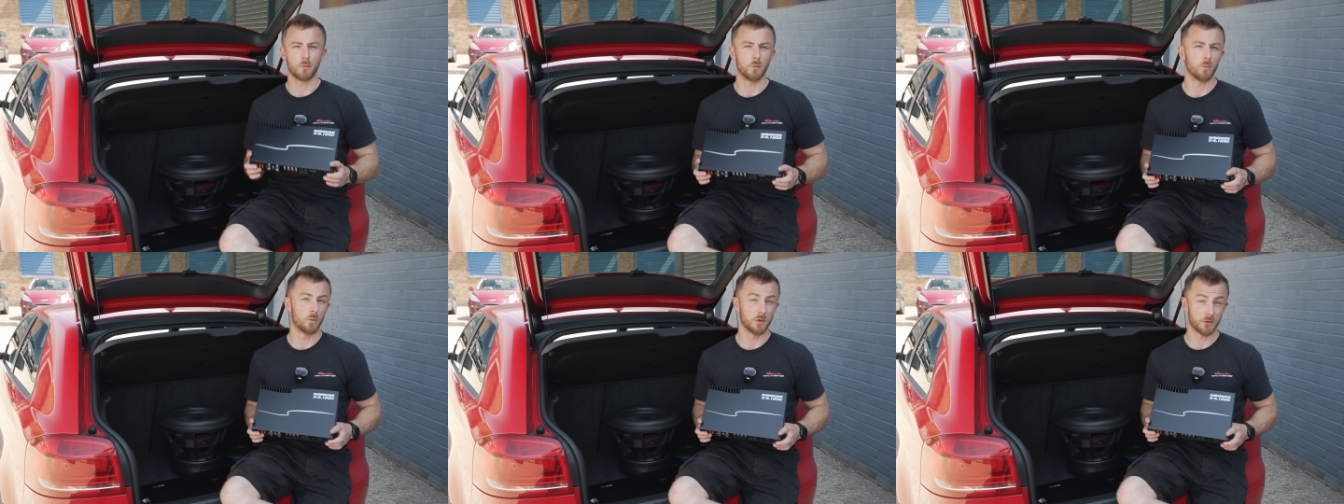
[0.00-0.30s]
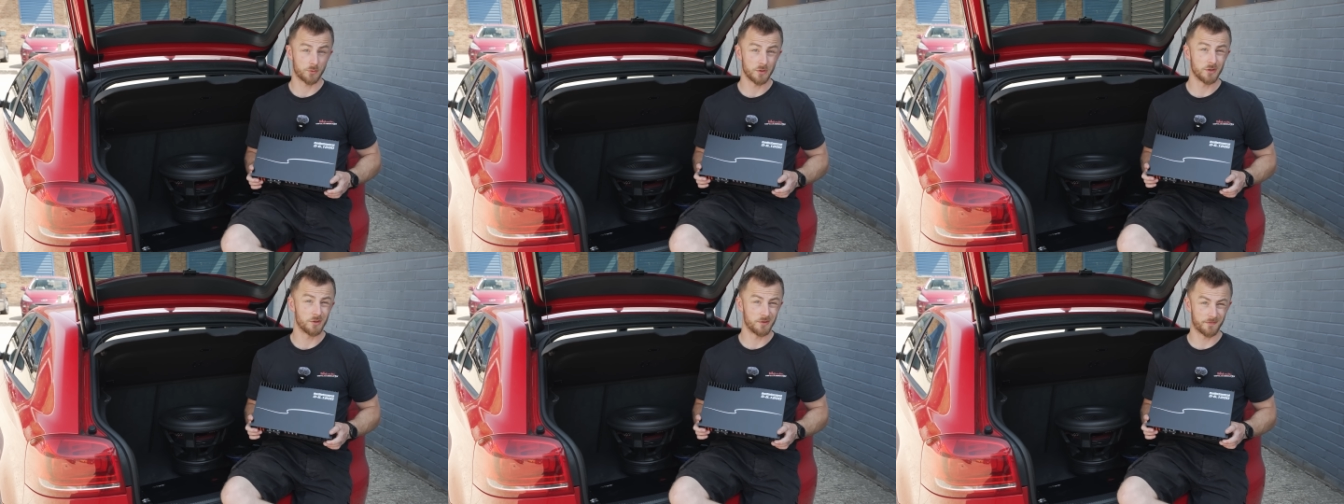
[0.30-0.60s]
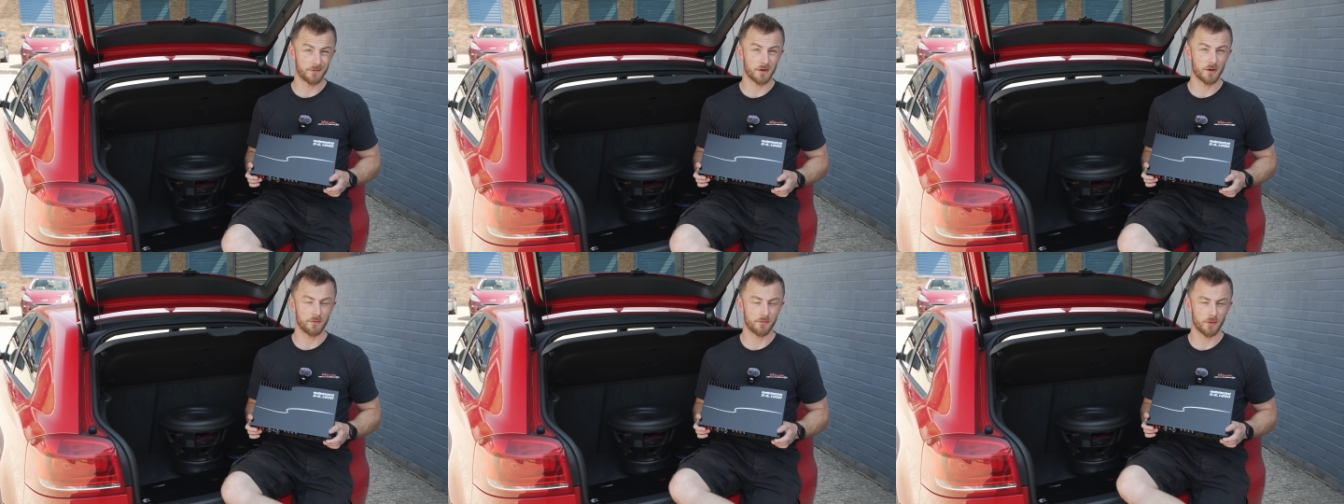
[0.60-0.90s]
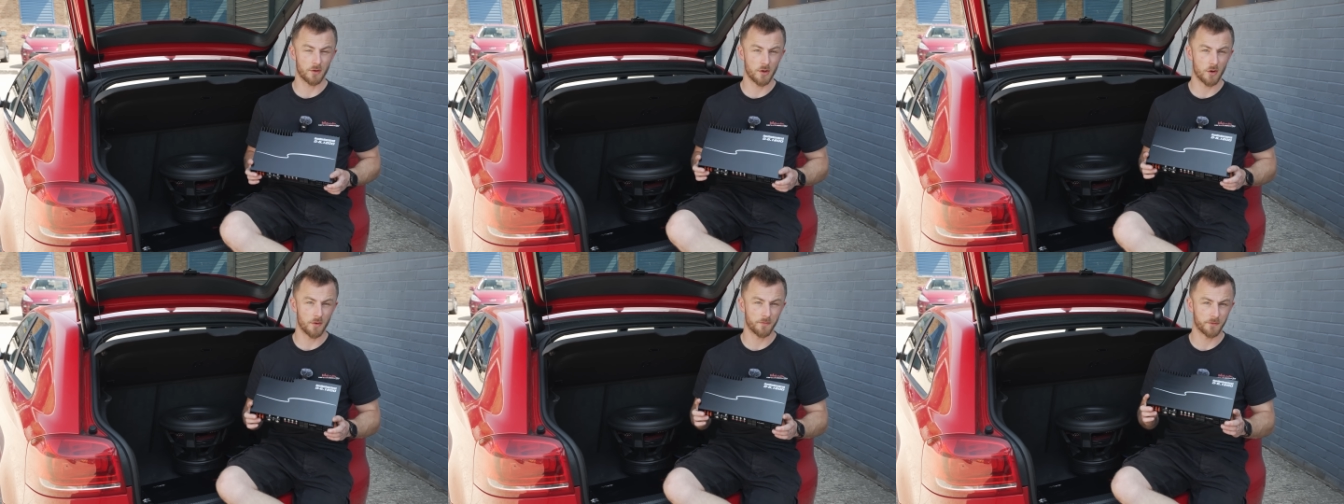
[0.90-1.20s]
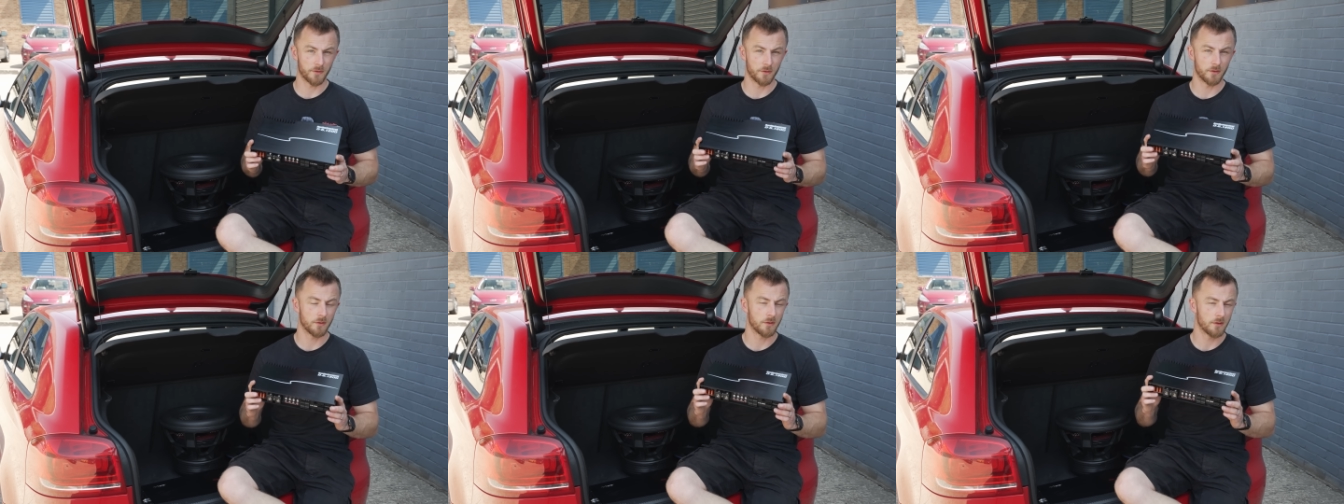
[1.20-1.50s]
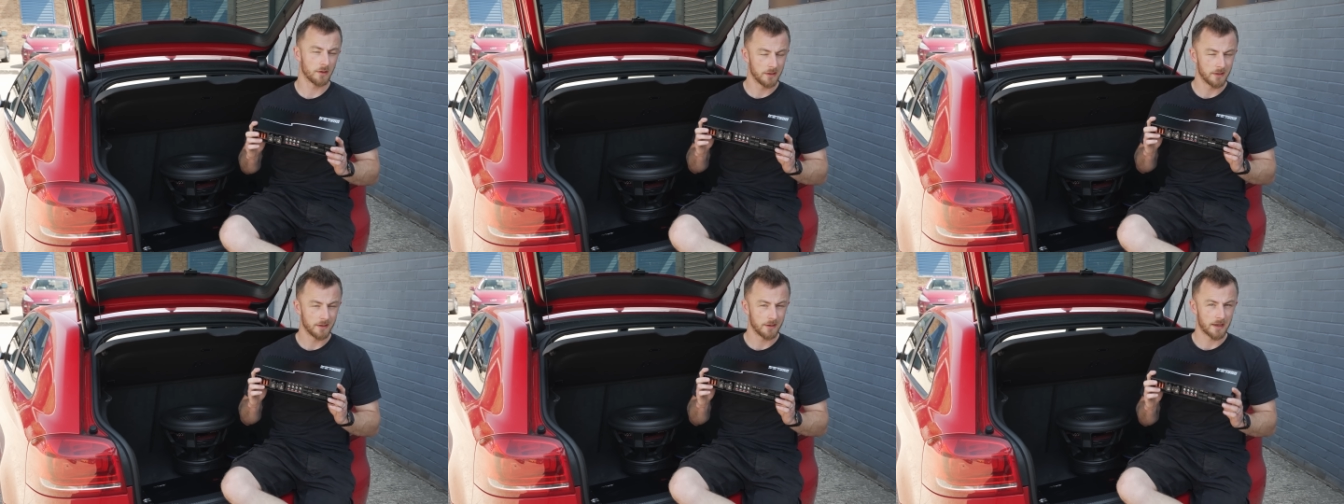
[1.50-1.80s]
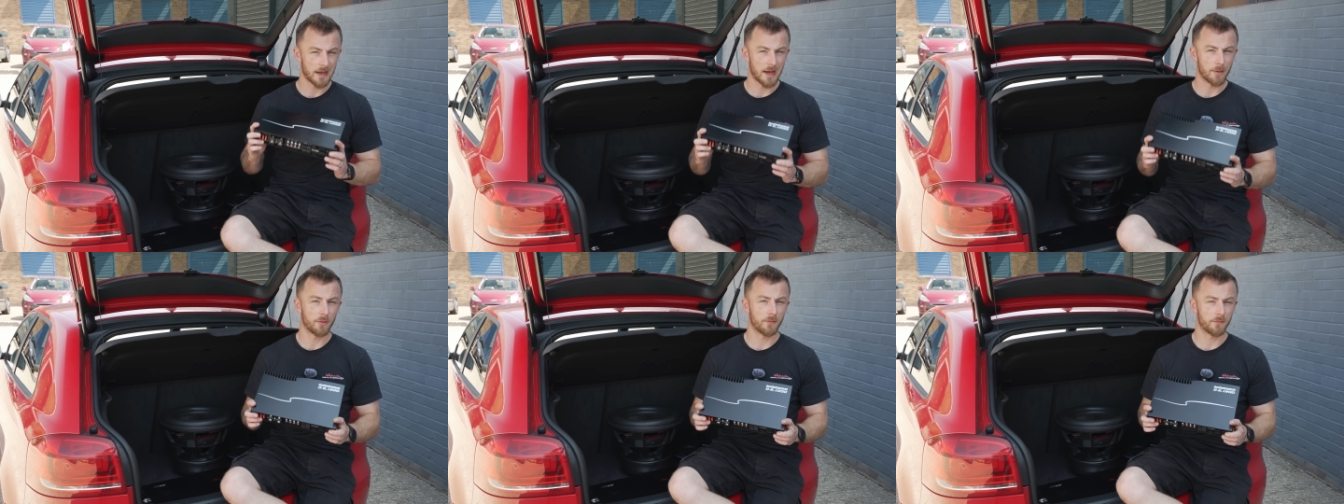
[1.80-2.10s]
which we use very, very often,
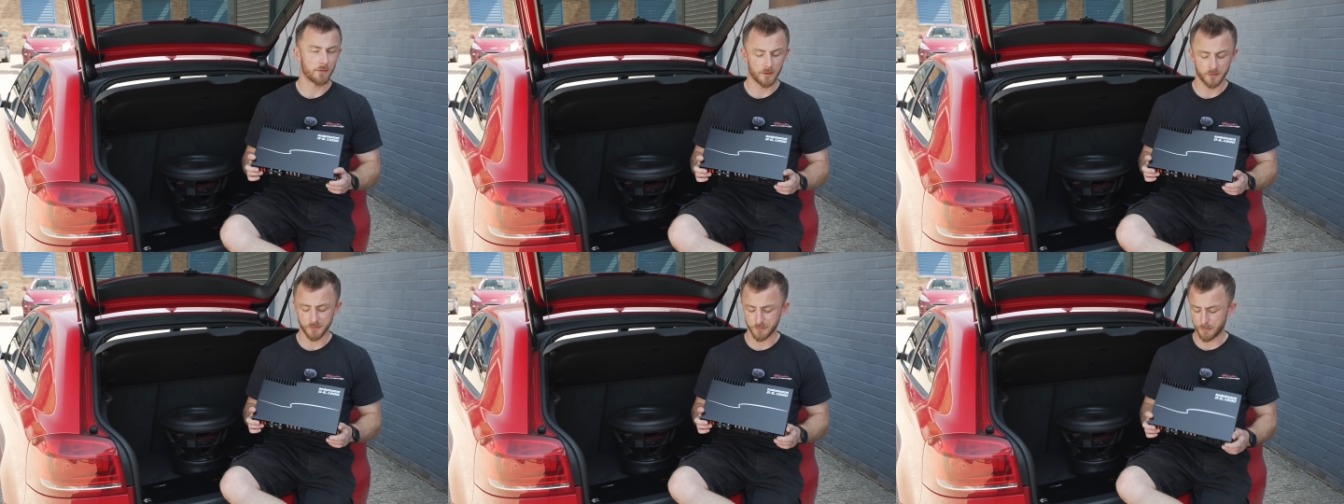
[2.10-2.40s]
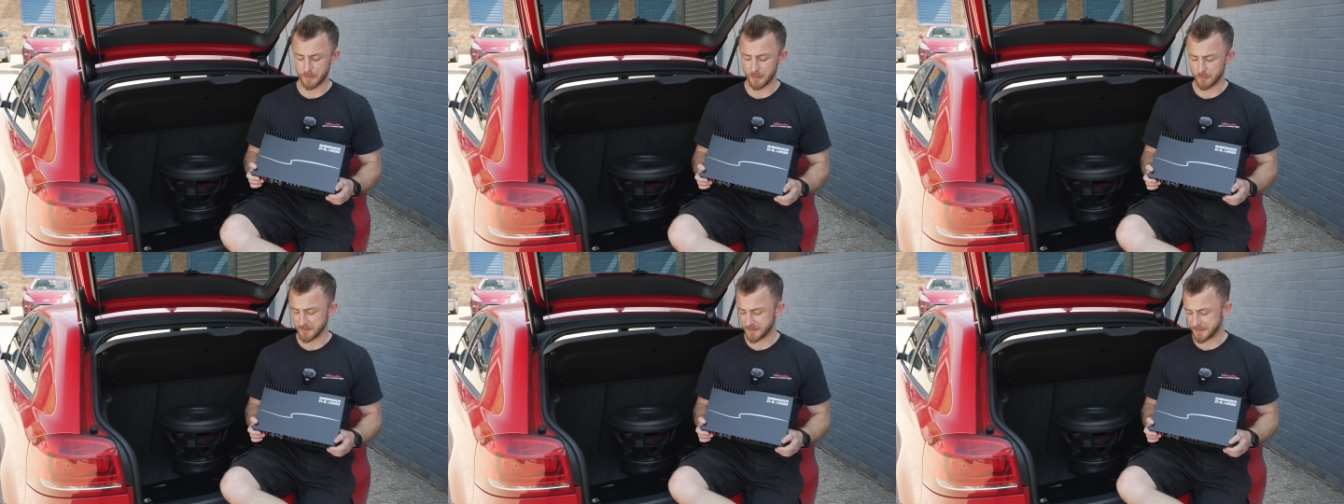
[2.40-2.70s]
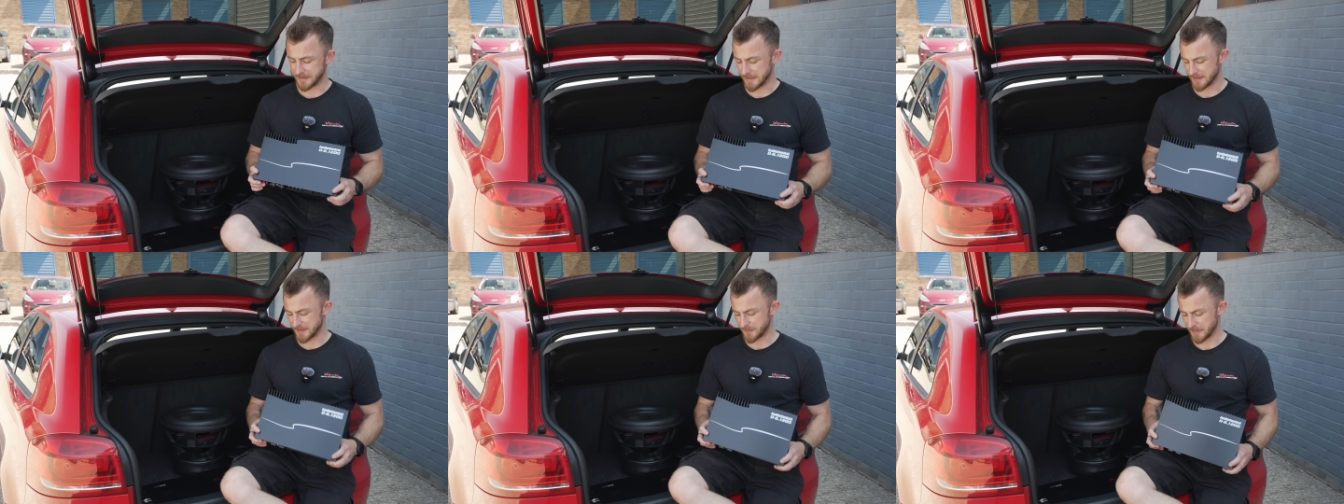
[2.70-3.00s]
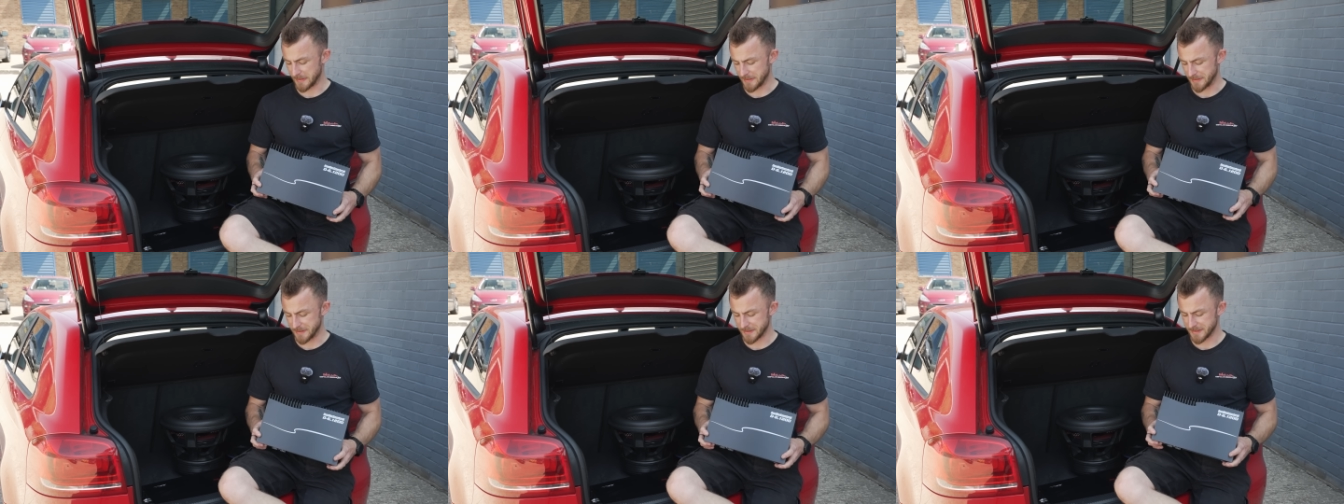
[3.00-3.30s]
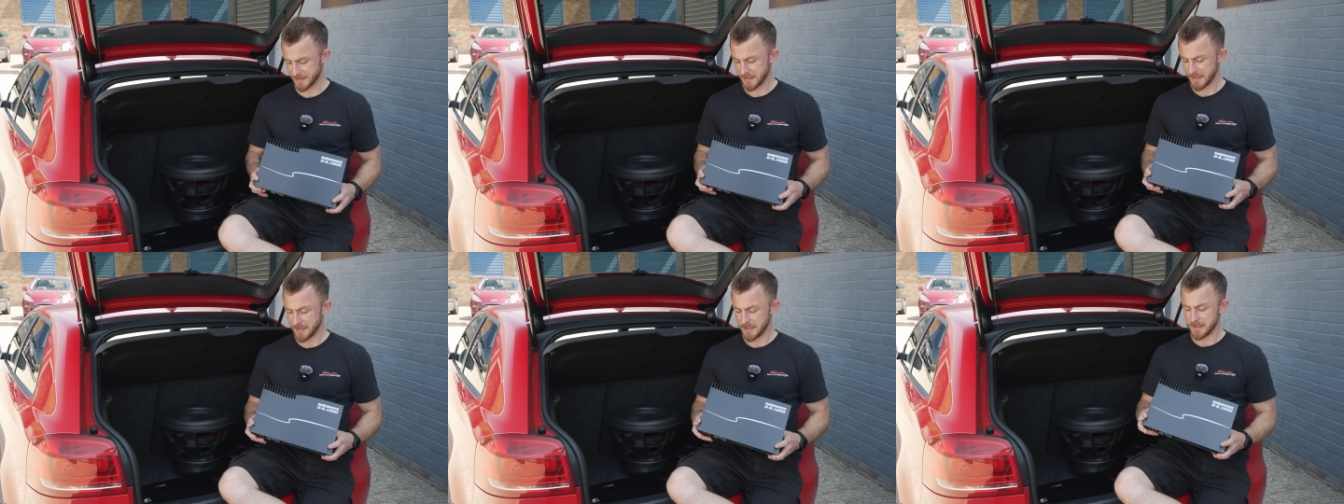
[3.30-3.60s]
amplifiers with built-in DSPs.